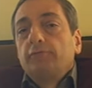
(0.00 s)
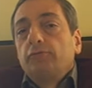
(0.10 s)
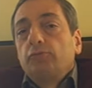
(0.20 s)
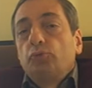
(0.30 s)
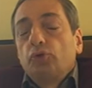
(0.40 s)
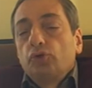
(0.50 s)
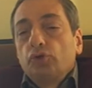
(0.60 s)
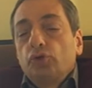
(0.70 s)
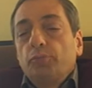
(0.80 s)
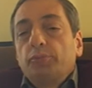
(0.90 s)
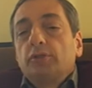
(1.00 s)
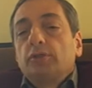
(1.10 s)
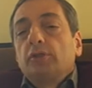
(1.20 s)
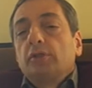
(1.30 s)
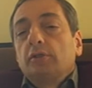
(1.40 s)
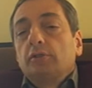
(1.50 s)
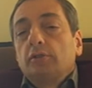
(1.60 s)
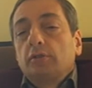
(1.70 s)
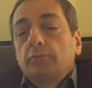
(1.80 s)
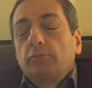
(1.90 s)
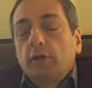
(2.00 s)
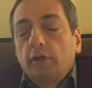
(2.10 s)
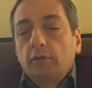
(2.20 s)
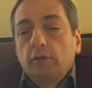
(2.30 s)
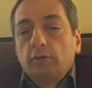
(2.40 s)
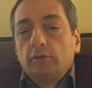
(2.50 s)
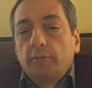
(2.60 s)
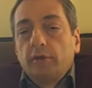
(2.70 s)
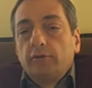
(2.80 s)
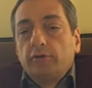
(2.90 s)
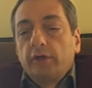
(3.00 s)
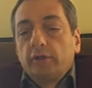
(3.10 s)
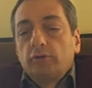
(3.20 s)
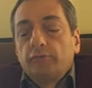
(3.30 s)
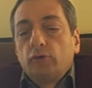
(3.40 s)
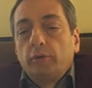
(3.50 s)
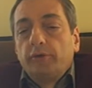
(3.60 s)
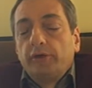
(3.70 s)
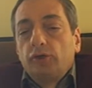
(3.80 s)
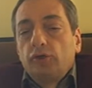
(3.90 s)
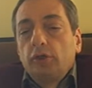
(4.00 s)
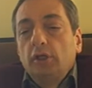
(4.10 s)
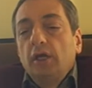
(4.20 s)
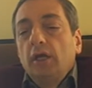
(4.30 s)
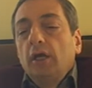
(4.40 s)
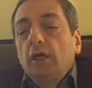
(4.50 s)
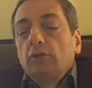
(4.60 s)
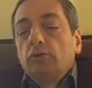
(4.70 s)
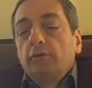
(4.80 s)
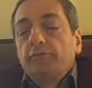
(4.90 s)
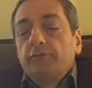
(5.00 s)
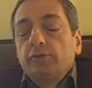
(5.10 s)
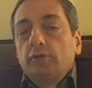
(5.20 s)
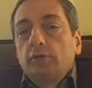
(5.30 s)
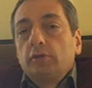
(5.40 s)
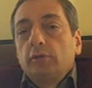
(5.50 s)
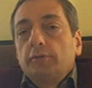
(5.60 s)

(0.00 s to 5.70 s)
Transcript: for workshops, and some other kinds of collaboration. So the first